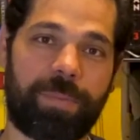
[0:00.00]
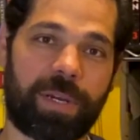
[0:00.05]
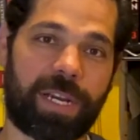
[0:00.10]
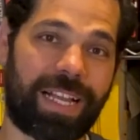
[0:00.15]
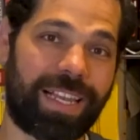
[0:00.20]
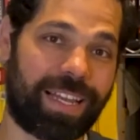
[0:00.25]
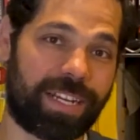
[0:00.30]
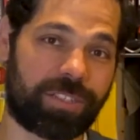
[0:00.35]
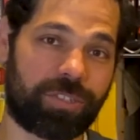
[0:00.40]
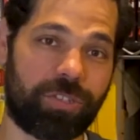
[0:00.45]
I'm a
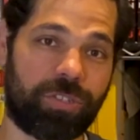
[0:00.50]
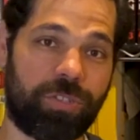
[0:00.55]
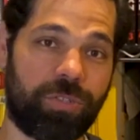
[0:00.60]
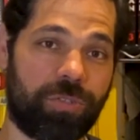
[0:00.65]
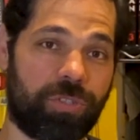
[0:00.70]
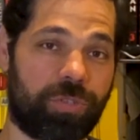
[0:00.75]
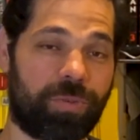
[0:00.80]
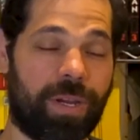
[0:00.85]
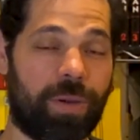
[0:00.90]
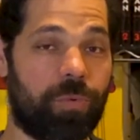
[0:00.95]
collector
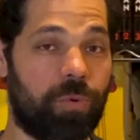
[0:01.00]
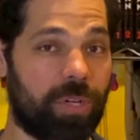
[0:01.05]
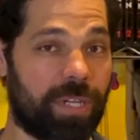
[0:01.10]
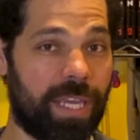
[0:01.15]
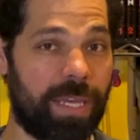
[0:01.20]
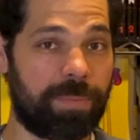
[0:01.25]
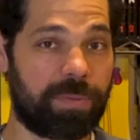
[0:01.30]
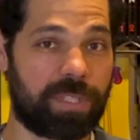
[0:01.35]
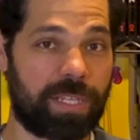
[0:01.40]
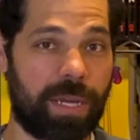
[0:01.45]
too, so I will
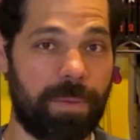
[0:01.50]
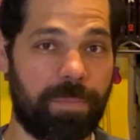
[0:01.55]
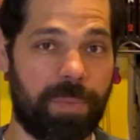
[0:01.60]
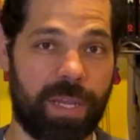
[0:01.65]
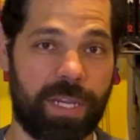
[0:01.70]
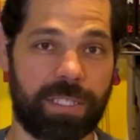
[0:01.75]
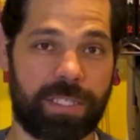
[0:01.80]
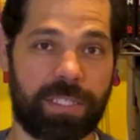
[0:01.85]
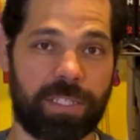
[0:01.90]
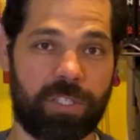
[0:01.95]
keep some
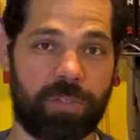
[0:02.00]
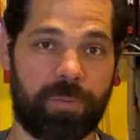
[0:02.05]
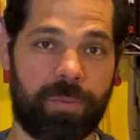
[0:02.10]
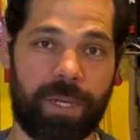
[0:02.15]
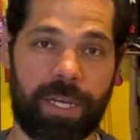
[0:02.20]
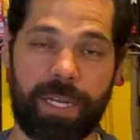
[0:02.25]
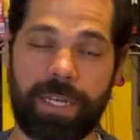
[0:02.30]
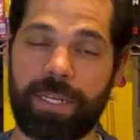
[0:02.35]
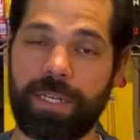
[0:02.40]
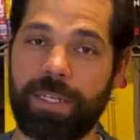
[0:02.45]
pieces,
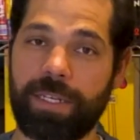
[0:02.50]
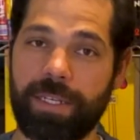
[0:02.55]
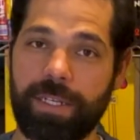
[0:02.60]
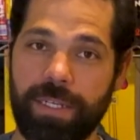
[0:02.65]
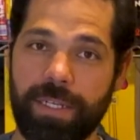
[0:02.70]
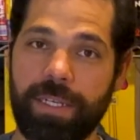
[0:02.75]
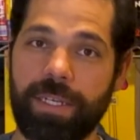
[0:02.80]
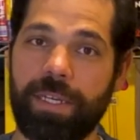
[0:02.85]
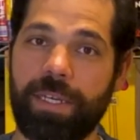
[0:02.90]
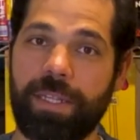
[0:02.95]
but
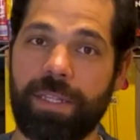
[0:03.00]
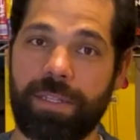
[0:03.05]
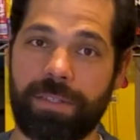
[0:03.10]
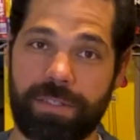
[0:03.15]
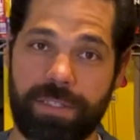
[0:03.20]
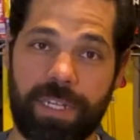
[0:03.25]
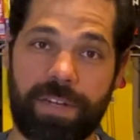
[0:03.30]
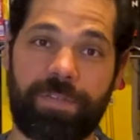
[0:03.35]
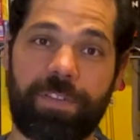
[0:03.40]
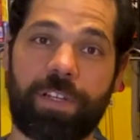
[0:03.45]

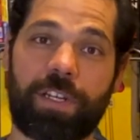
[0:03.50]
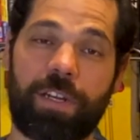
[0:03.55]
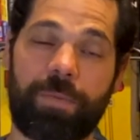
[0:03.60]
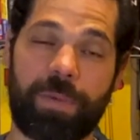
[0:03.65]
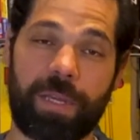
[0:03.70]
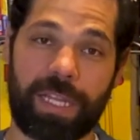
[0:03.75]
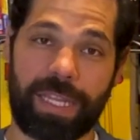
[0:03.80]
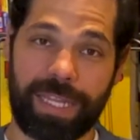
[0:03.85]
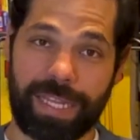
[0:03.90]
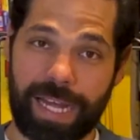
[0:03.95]
there's definitely going to
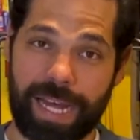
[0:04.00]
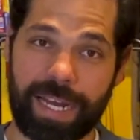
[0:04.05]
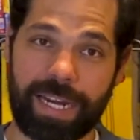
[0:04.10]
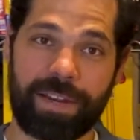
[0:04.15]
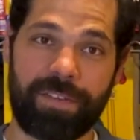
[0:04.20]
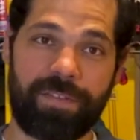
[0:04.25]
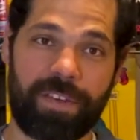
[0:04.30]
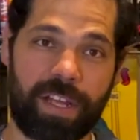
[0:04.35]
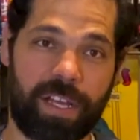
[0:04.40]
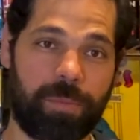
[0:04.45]
be a lot
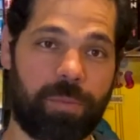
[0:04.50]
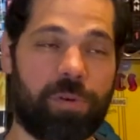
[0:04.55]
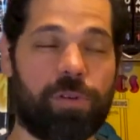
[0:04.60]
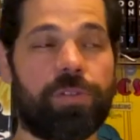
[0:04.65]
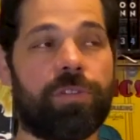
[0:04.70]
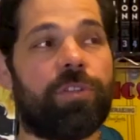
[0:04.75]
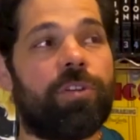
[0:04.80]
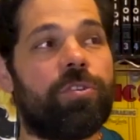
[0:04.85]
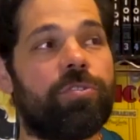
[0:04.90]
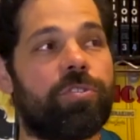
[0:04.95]
available.
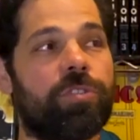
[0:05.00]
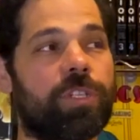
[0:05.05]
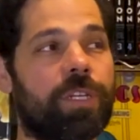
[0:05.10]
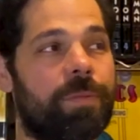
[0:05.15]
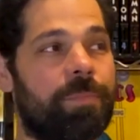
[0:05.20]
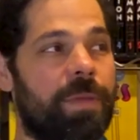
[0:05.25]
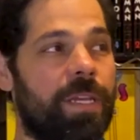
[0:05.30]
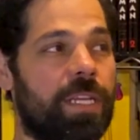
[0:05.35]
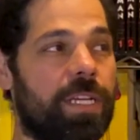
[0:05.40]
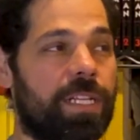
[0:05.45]
And those will
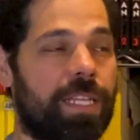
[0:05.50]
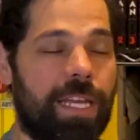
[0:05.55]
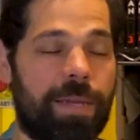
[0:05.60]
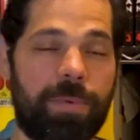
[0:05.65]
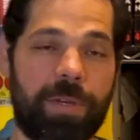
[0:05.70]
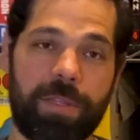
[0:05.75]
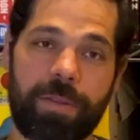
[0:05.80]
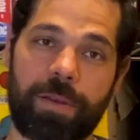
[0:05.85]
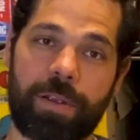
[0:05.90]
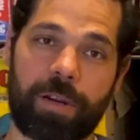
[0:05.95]
be
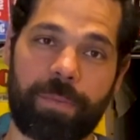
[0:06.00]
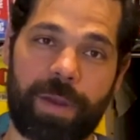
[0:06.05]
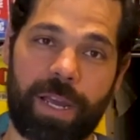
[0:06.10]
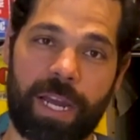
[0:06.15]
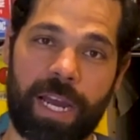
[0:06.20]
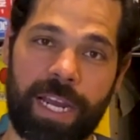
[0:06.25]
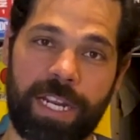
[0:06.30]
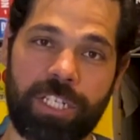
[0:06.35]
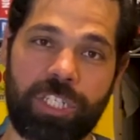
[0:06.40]
claimed either on my